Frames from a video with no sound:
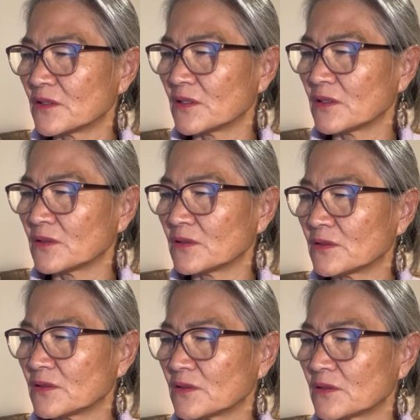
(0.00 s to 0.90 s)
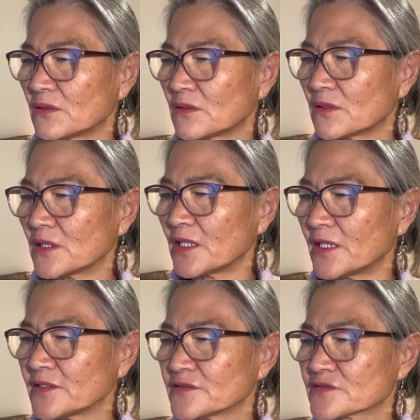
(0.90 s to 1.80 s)
oh,
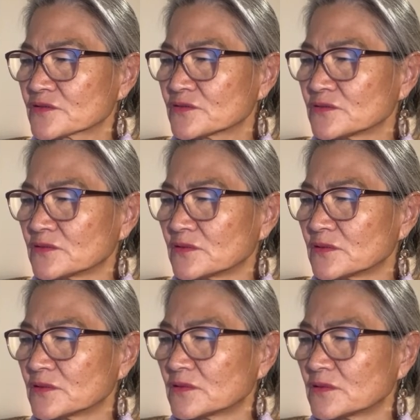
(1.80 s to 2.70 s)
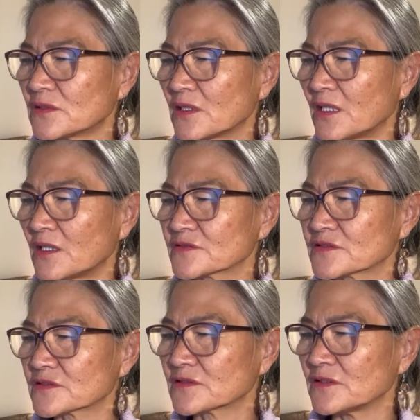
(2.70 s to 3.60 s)
high school
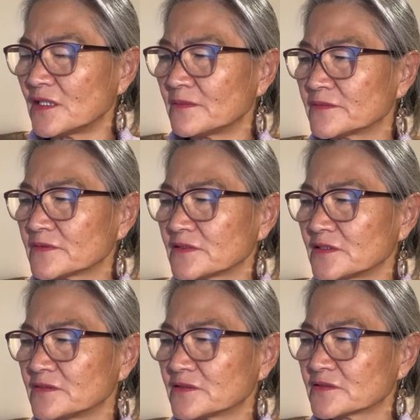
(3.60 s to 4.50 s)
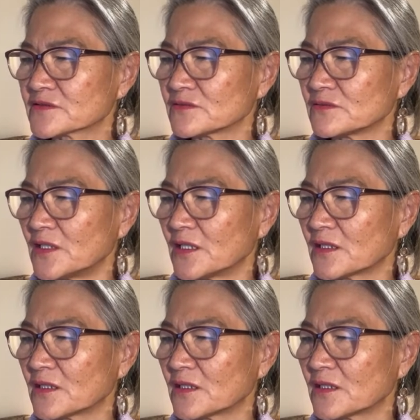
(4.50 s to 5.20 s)
house club, then it's wrong.